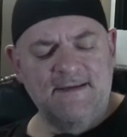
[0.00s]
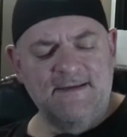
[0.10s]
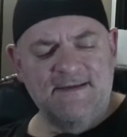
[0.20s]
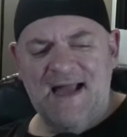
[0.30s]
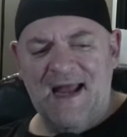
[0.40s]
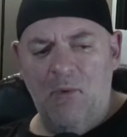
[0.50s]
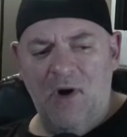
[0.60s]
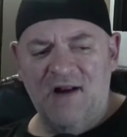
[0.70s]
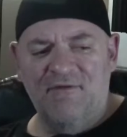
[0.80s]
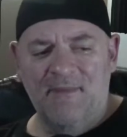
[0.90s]
Not a
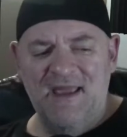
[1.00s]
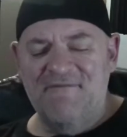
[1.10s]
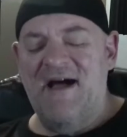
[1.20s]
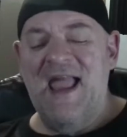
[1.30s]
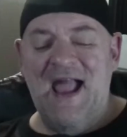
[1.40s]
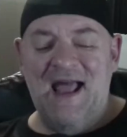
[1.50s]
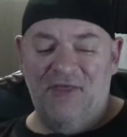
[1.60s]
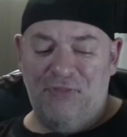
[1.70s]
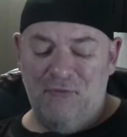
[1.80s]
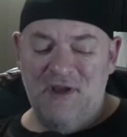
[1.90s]
one of them. If I had
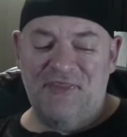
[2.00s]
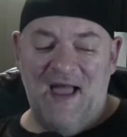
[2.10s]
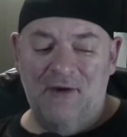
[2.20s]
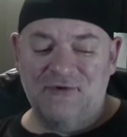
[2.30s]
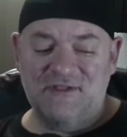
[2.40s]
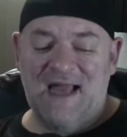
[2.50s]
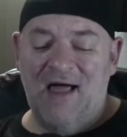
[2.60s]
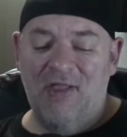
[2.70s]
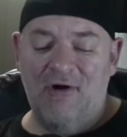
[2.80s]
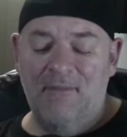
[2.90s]
a
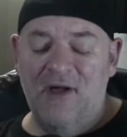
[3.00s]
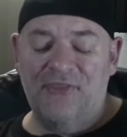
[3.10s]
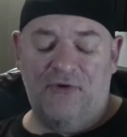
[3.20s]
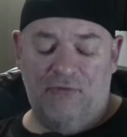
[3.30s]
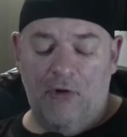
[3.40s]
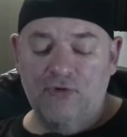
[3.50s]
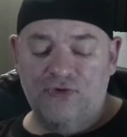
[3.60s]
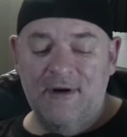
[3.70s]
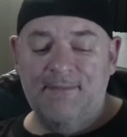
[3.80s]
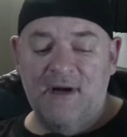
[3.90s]
$3,000 a month
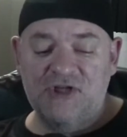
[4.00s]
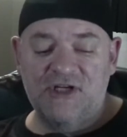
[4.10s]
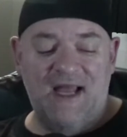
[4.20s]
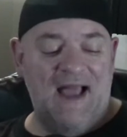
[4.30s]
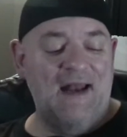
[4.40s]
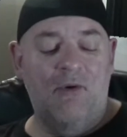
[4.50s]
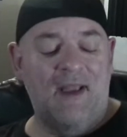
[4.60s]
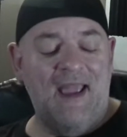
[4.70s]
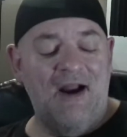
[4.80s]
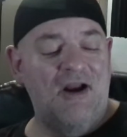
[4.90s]
grocery budget, I don't
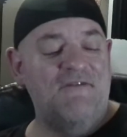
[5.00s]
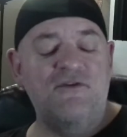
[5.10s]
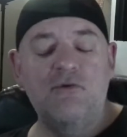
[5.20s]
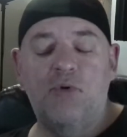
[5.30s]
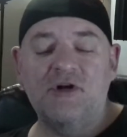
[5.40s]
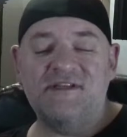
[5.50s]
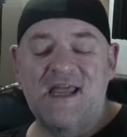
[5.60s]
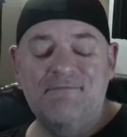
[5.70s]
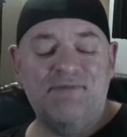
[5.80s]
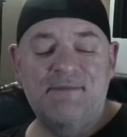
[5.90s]
care if you put
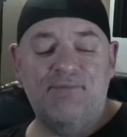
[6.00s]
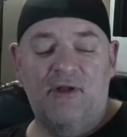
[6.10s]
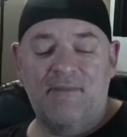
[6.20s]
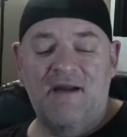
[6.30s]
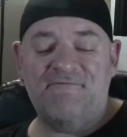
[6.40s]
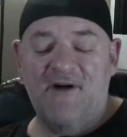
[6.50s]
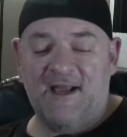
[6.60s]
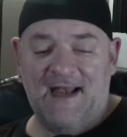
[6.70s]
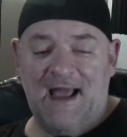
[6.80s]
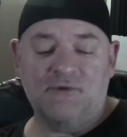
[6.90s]
10 people in my
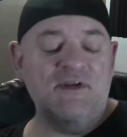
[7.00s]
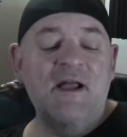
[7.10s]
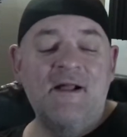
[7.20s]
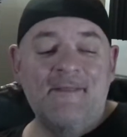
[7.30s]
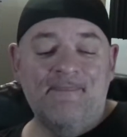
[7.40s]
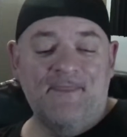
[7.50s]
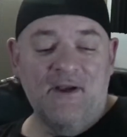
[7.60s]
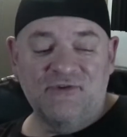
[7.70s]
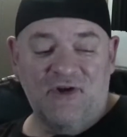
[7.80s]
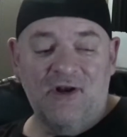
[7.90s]
fucking house.
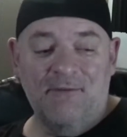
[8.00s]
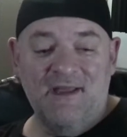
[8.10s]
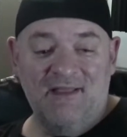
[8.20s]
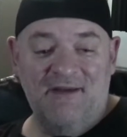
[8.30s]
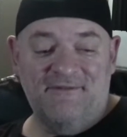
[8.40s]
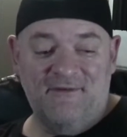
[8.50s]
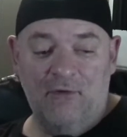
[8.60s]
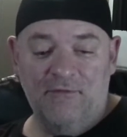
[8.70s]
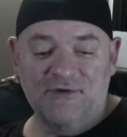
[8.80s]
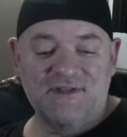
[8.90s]
There's going to be
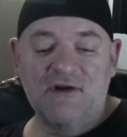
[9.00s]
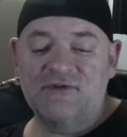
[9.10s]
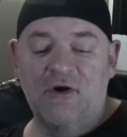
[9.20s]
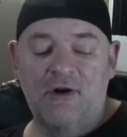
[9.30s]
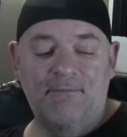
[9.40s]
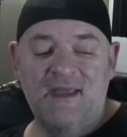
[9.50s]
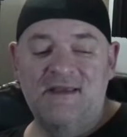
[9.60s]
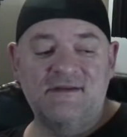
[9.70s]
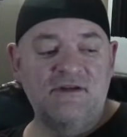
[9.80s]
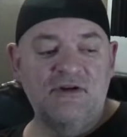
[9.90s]
leftovers. There's going to
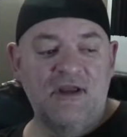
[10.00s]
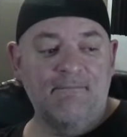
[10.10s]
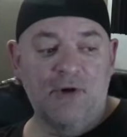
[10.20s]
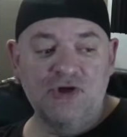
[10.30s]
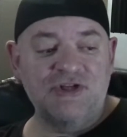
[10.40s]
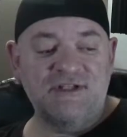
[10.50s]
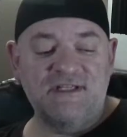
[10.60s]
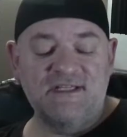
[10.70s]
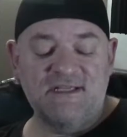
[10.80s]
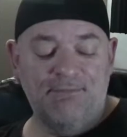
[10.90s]
be
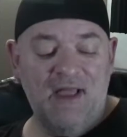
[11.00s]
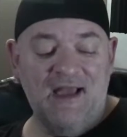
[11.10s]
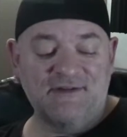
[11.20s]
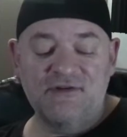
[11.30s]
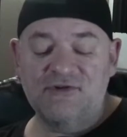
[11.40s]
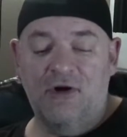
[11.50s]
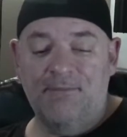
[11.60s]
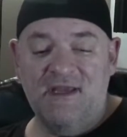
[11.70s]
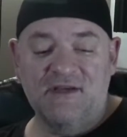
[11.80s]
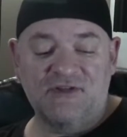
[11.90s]
emergency supplies. There's going to
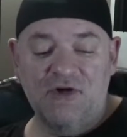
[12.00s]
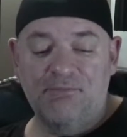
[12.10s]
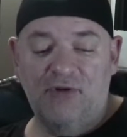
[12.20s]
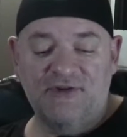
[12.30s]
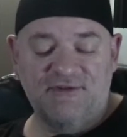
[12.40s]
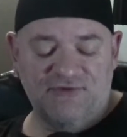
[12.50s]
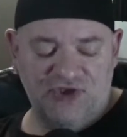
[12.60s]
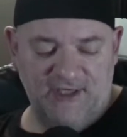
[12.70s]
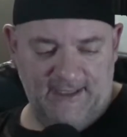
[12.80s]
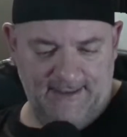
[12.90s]
be a surplus of shit.